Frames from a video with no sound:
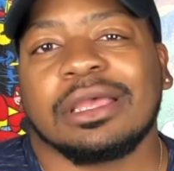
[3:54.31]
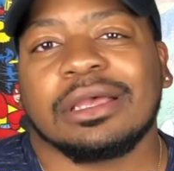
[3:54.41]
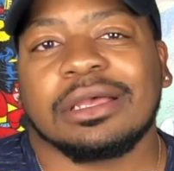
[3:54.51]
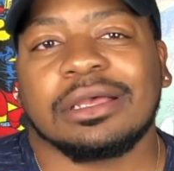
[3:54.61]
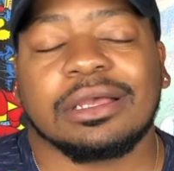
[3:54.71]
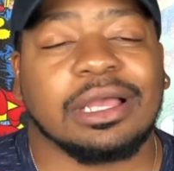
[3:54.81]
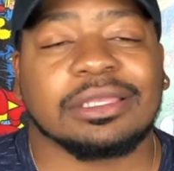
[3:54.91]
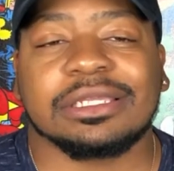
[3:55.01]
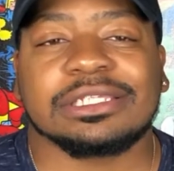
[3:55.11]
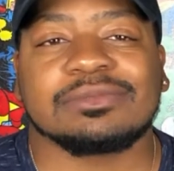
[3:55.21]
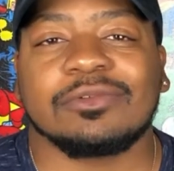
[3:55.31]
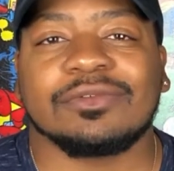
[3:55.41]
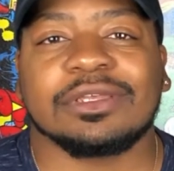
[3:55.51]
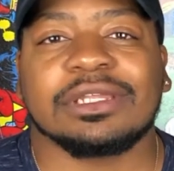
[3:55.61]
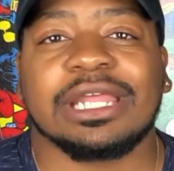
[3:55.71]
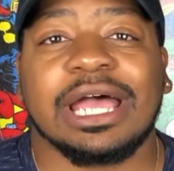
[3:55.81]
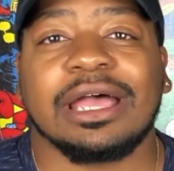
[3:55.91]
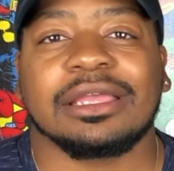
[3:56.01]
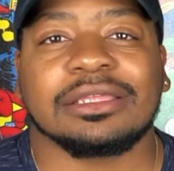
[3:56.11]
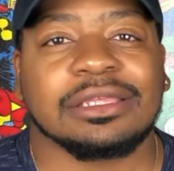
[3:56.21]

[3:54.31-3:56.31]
I give this movie a 9.